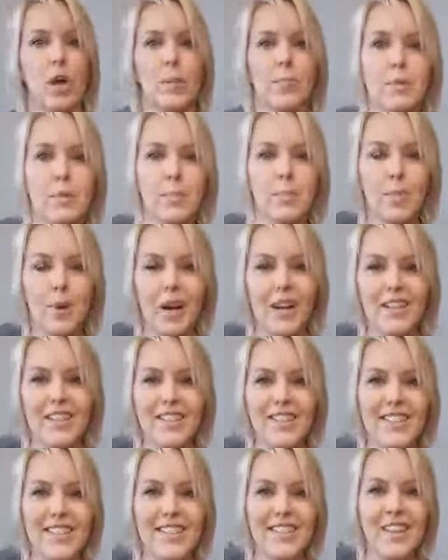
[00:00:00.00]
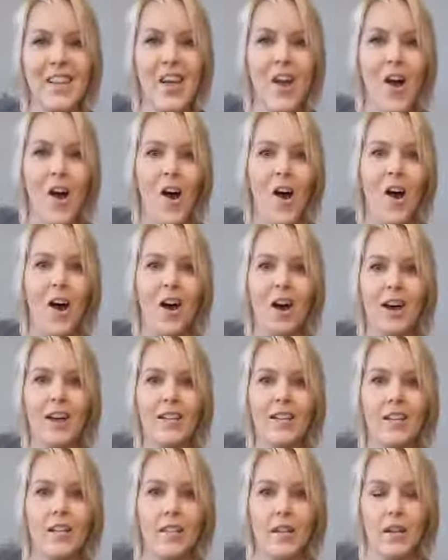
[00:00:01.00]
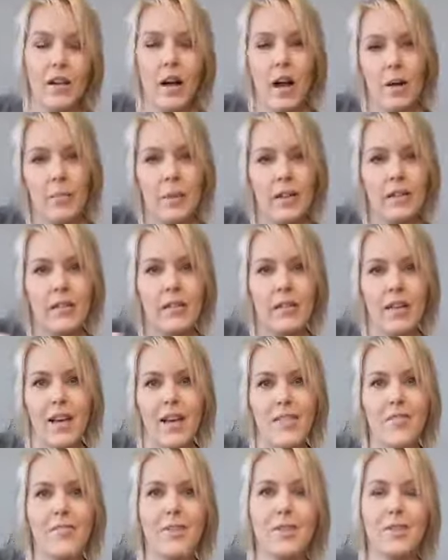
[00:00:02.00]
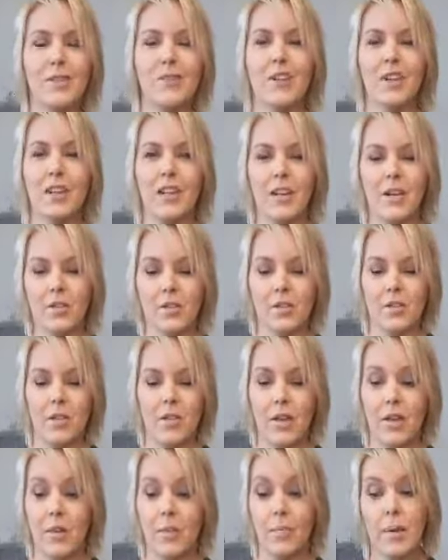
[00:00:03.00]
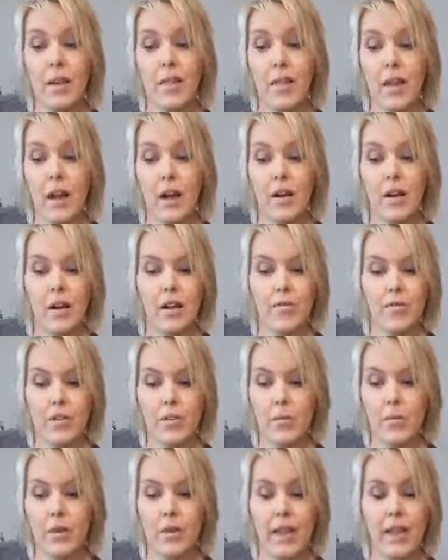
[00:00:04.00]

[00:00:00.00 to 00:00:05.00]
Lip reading: some prices on the comments of this video so they'll be there. If you would like